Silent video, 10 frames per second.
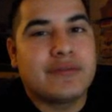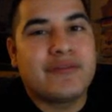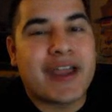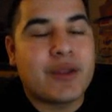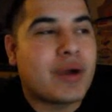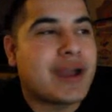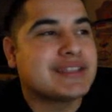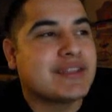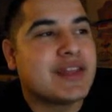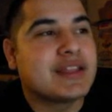fight-wise,
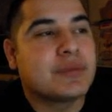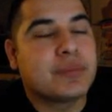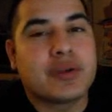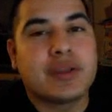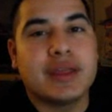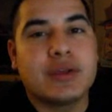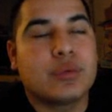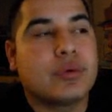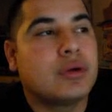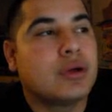I think they're pretty
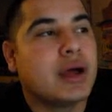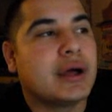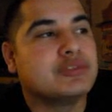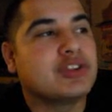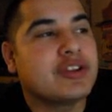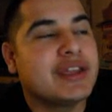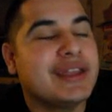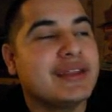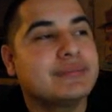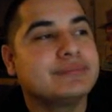equal.
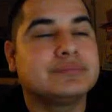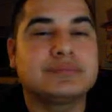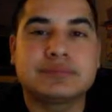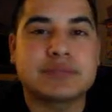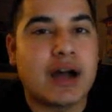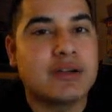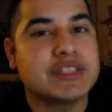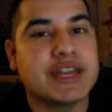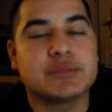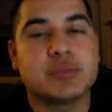Jardine
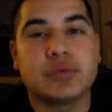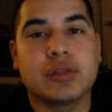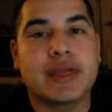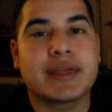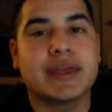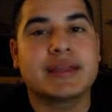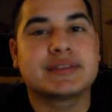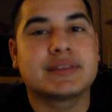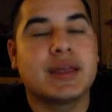obviously has brutal leg kicks,